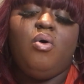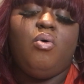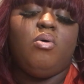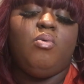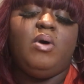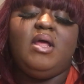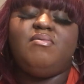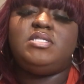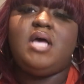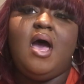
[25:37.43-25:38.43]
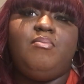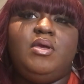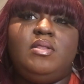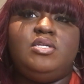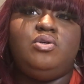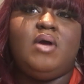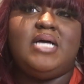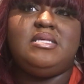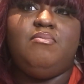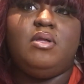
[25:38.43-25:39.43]
or whatever time period that you
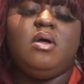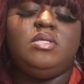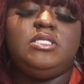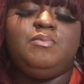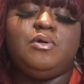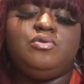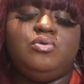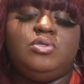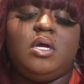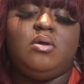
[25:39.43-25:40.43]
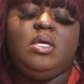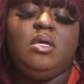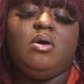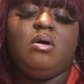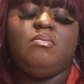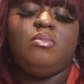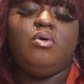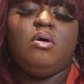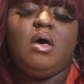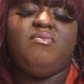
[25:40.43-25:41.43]
guys have been on this spiritual journey um,
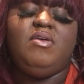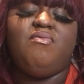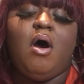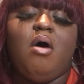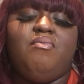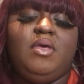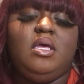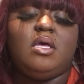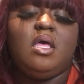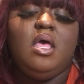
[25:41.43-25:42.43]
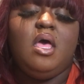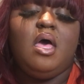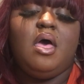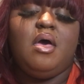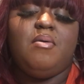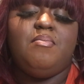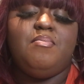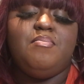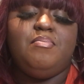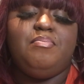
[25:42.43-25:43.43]
of evolving. Um,